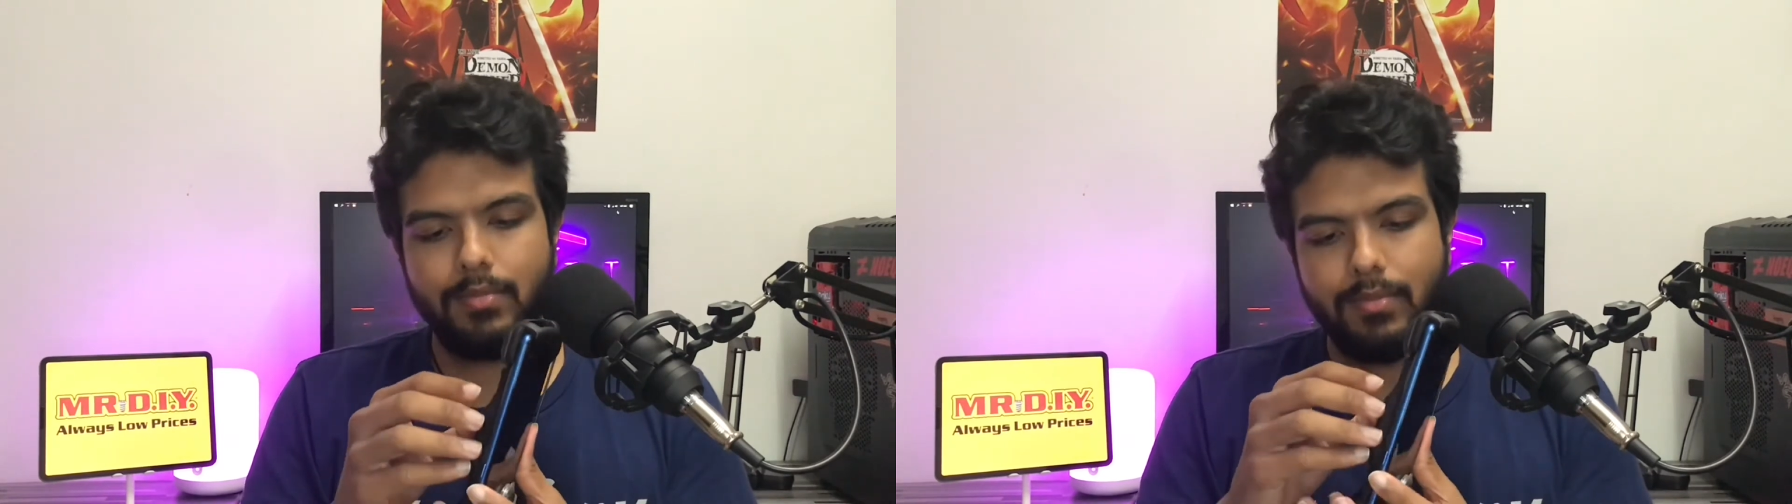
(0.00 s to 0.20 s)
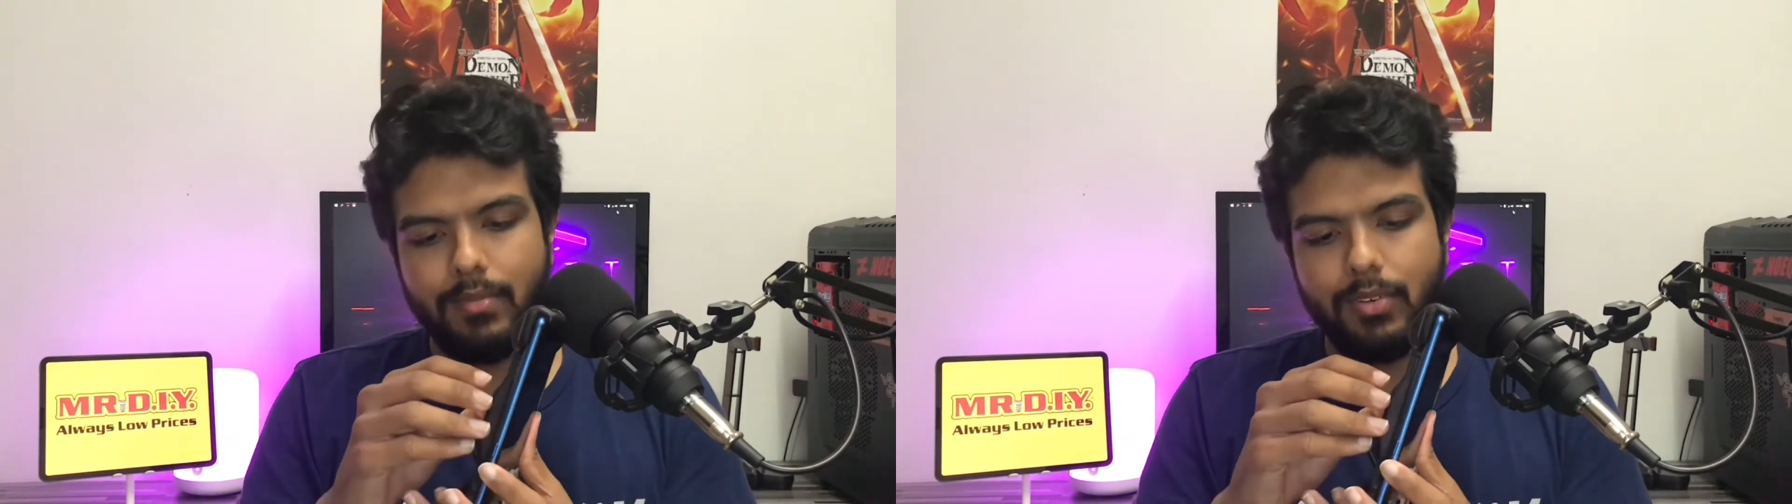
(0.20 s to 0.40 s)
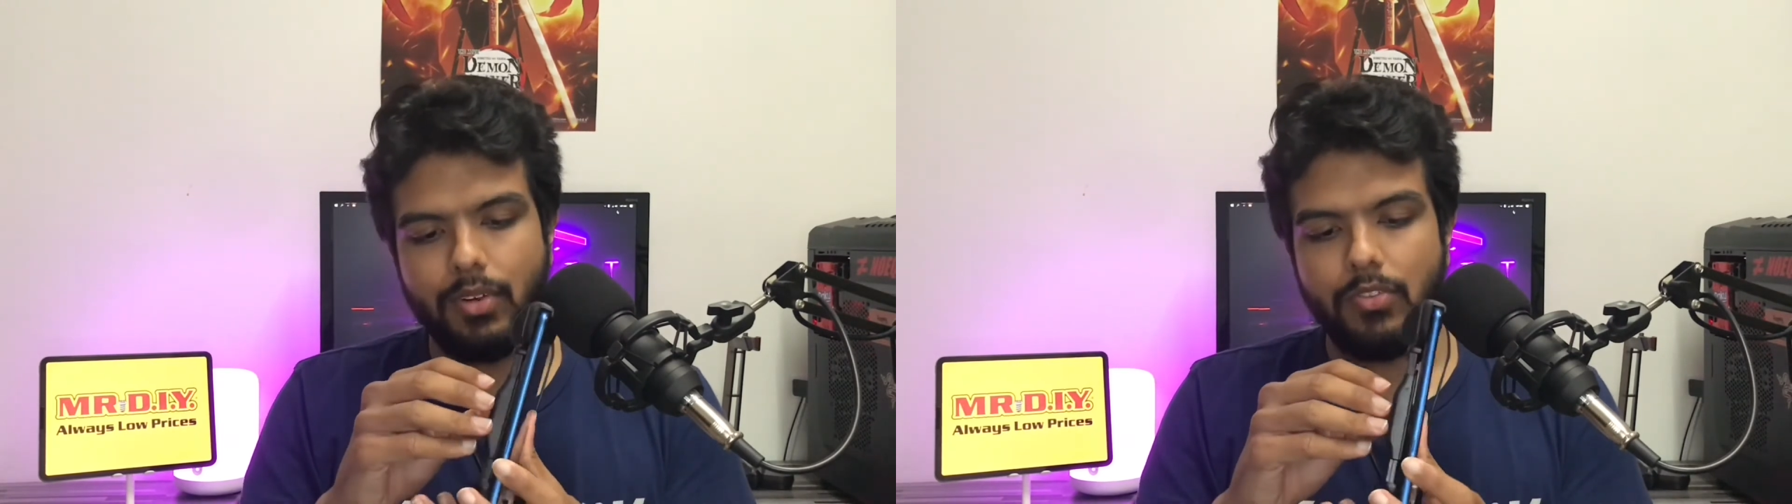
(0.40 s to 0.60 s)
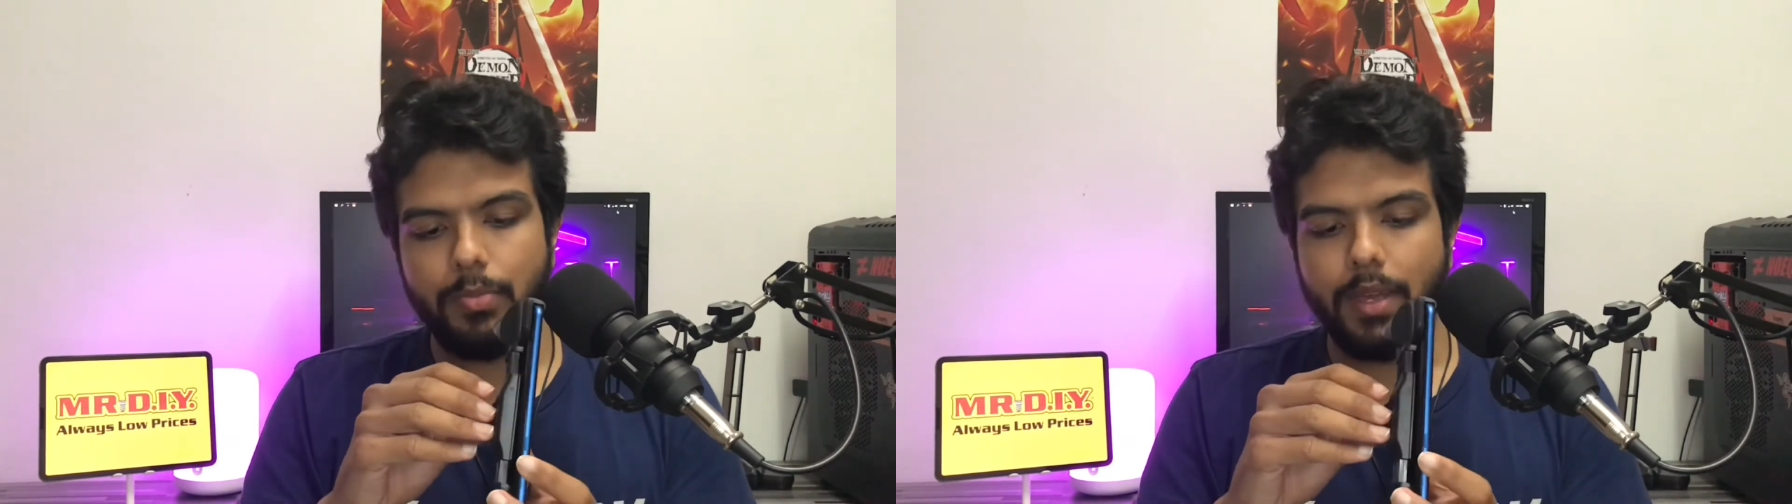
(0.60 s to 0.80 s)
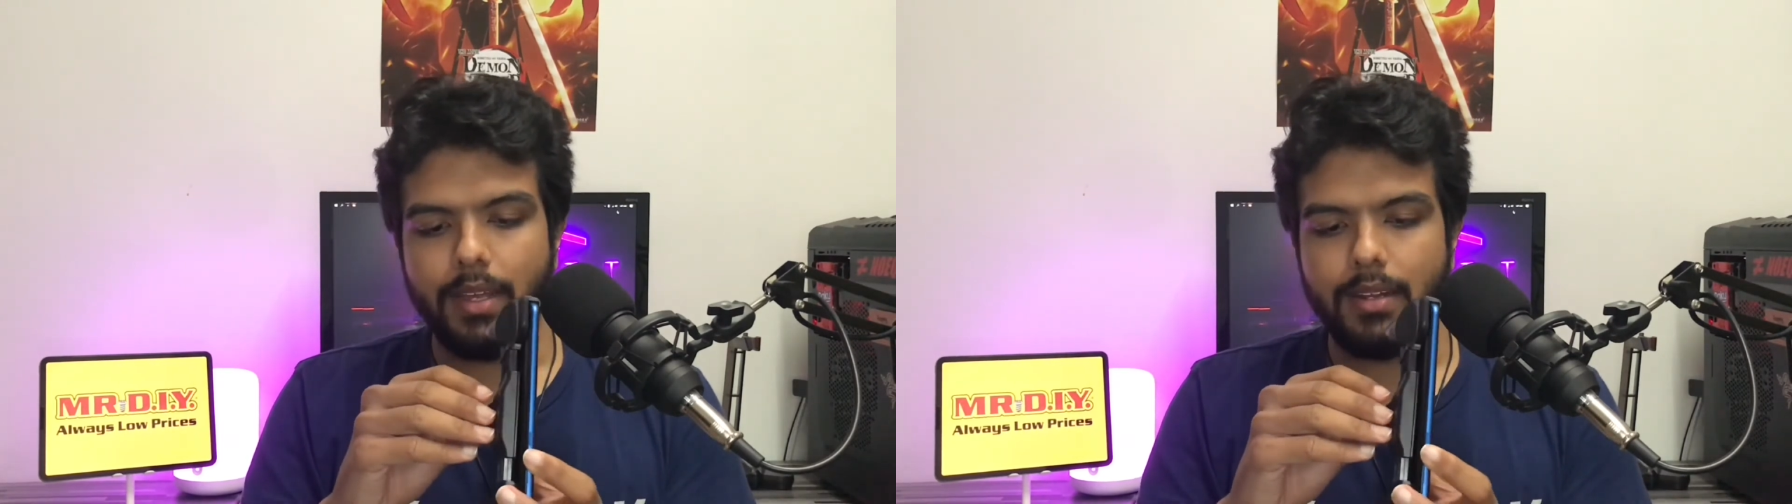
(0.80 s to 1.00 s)

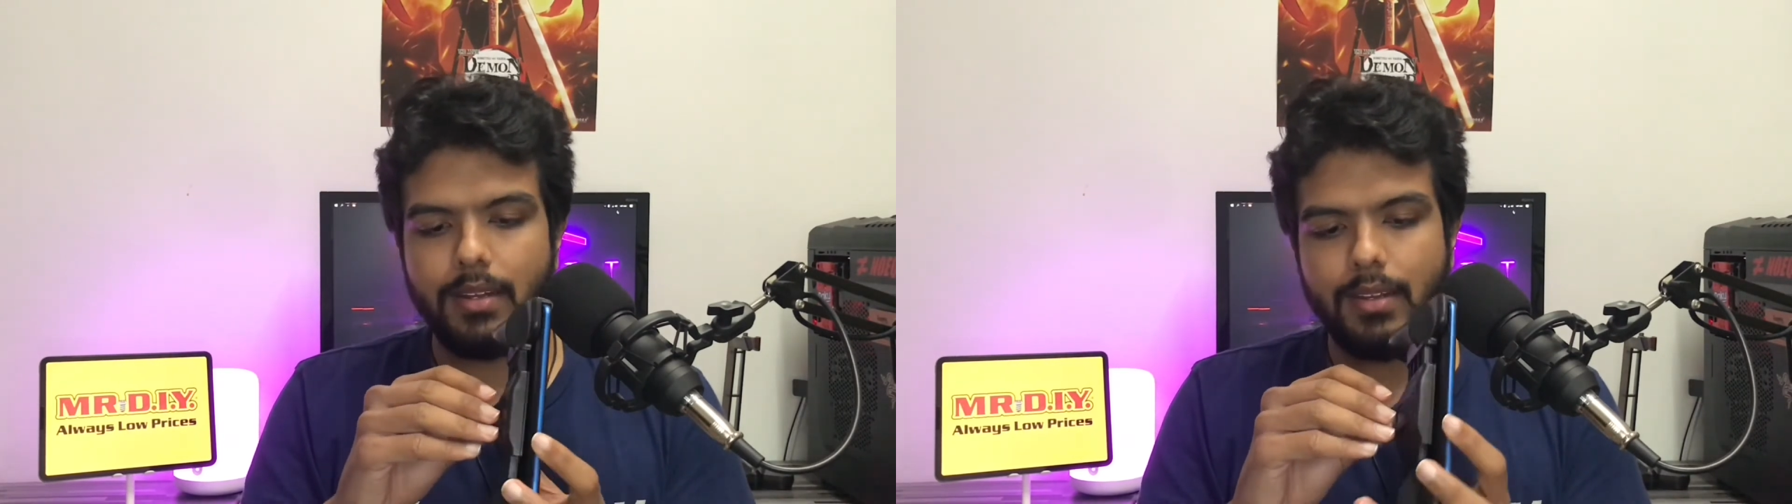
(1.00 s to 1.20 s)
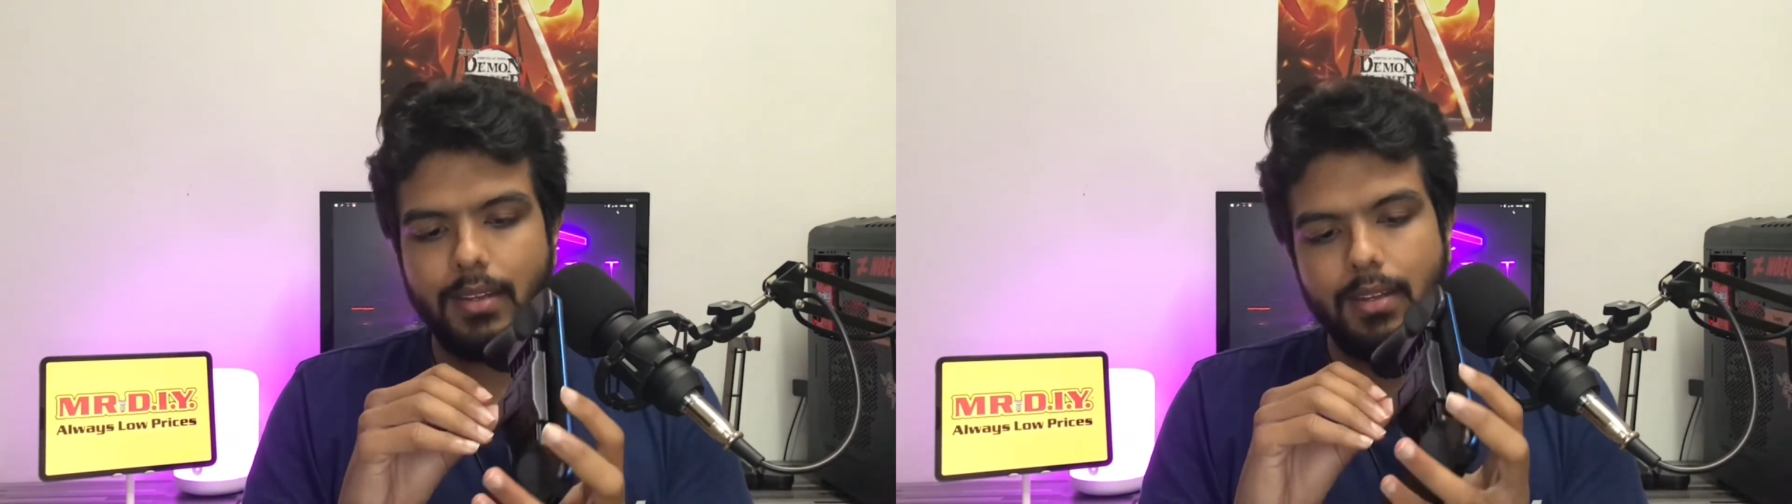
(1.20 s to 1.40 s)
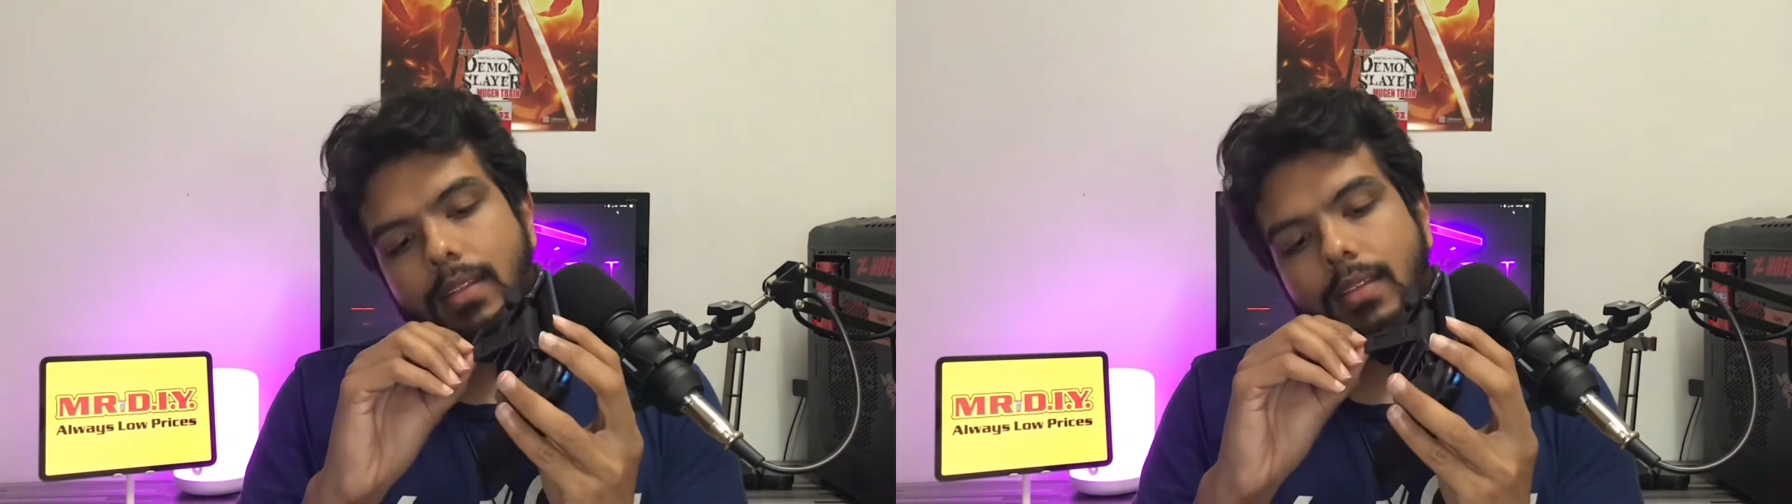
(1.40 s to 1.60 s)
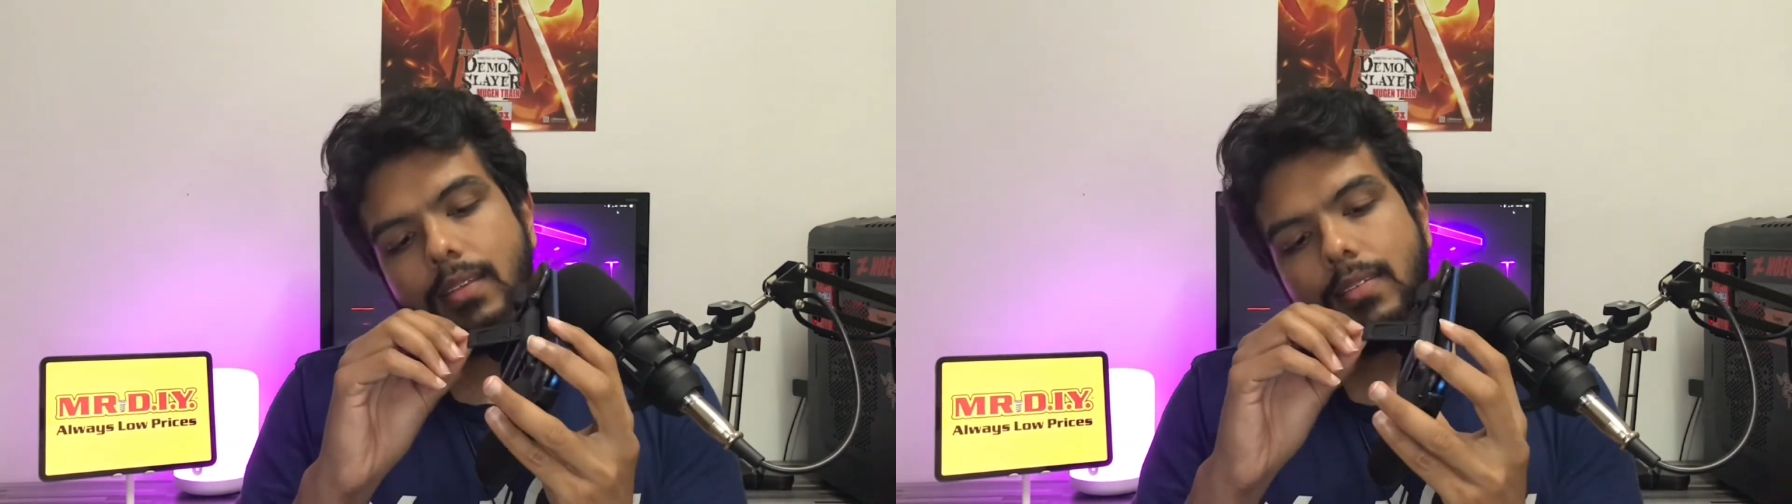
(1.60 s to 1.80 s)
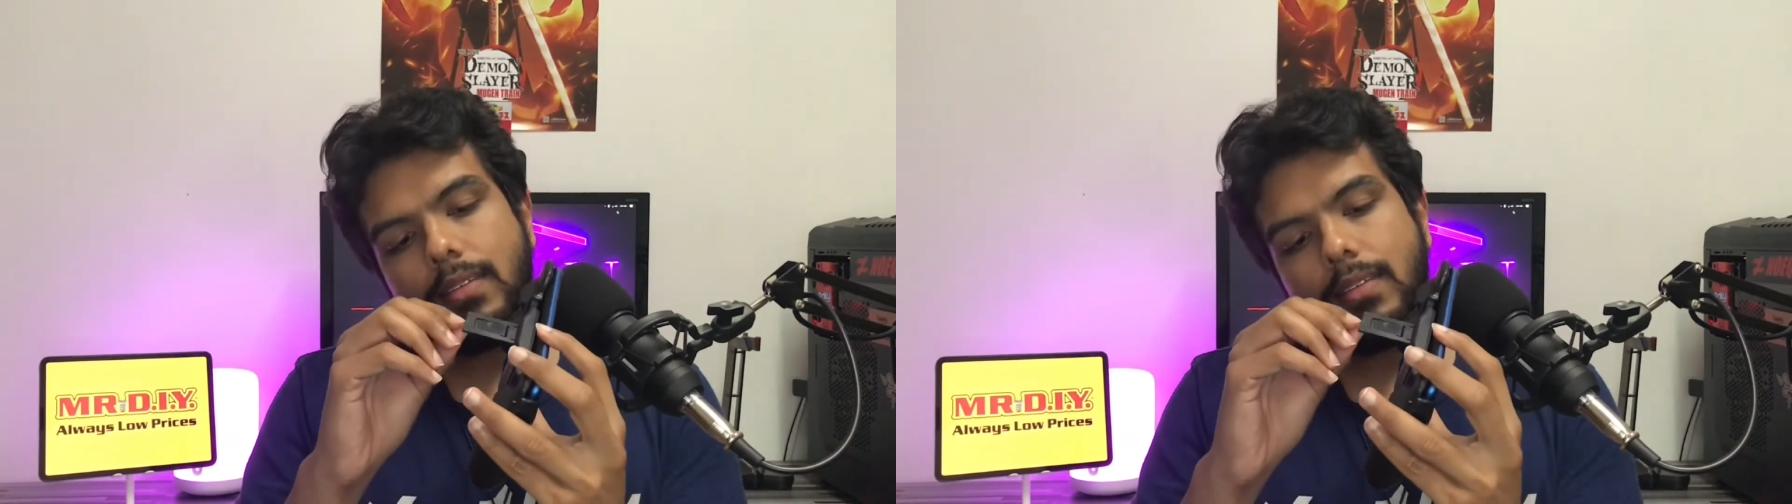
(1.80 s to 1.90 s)
Respect. This